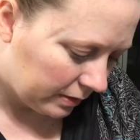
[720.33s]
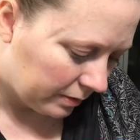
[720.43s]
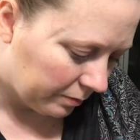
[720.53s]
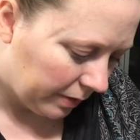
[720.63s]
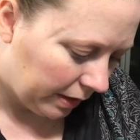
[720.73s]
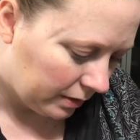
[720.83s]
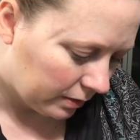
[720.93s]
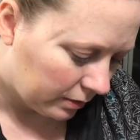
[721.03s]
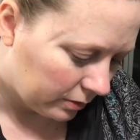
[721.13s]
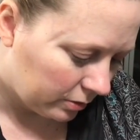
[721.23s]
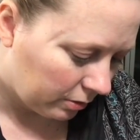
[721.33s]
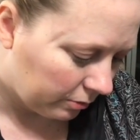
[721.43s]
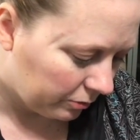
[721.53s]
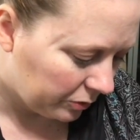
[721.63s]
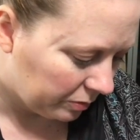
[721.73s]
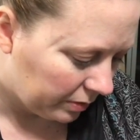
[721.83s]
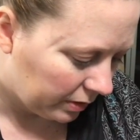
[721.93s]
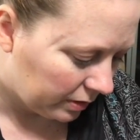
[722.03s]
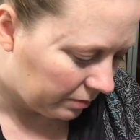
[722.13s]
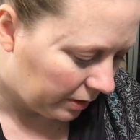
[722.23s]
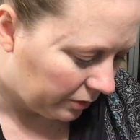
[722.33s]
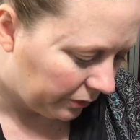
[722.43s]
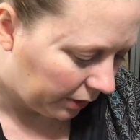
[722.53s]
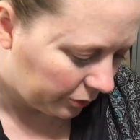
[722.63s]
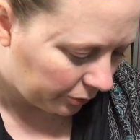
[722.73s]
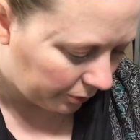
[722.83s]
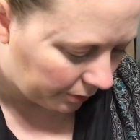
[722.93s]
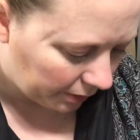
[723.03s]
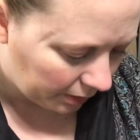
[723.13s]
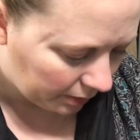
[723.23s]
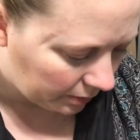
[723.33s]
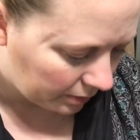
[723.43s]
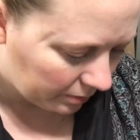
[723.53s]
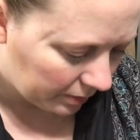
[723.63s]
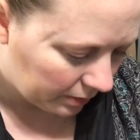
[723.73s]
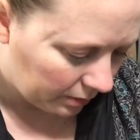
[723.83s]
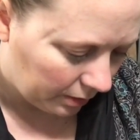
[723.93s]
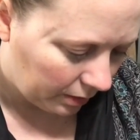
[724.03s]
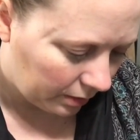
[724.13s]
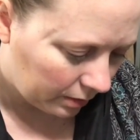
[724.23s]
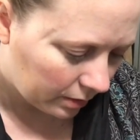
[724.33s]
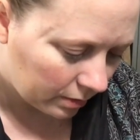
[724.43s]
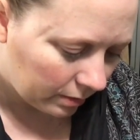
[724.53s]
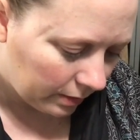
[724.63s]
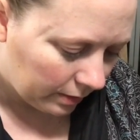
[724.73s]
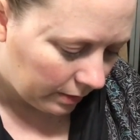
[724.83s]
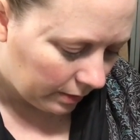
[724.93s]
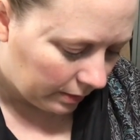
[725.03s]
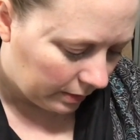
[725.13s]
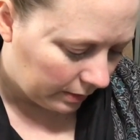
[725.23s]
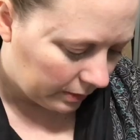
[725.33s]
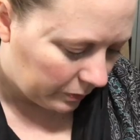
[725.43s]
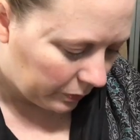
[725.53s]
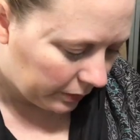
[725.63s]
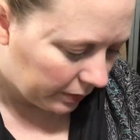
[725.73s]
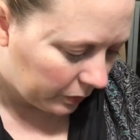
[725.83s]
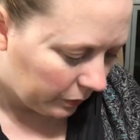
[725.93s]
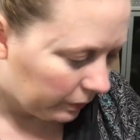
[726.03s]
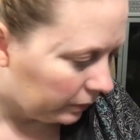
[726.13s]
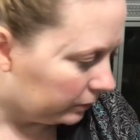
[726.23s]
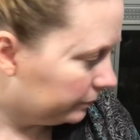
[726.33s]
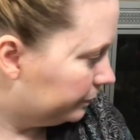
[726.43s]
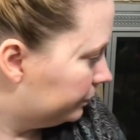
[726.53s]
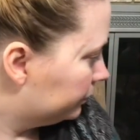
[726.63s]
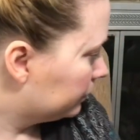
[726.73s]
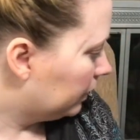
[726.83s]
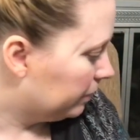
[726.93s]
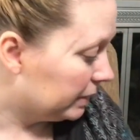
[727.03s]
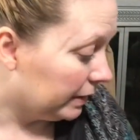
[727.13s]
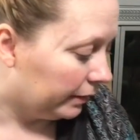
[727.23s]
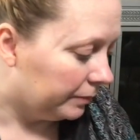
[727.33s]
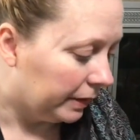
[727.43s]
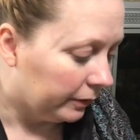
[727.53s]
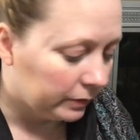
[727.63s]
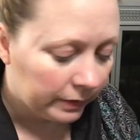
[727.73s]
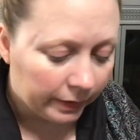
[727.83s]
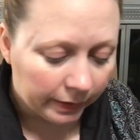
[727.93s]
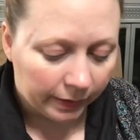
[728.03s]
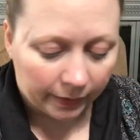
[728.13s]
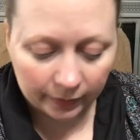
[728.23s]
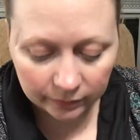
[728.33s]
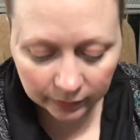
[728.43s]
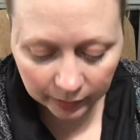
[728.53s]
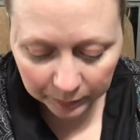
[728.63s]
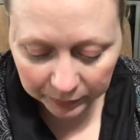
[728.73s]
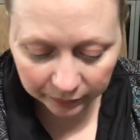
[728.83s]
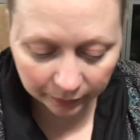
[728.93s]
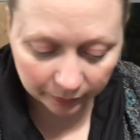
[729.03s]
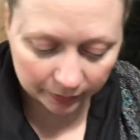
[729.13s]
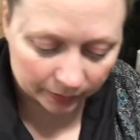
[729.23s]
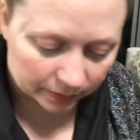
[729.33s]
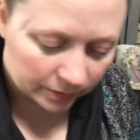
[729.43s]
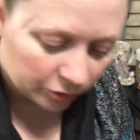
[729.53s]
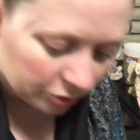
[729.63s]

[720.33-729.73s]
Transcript: some paint on his toes, but that's a manufacturer thing. He's not missing anything. It's pretty cool. I'm gonna set him down. I have a couple of other things to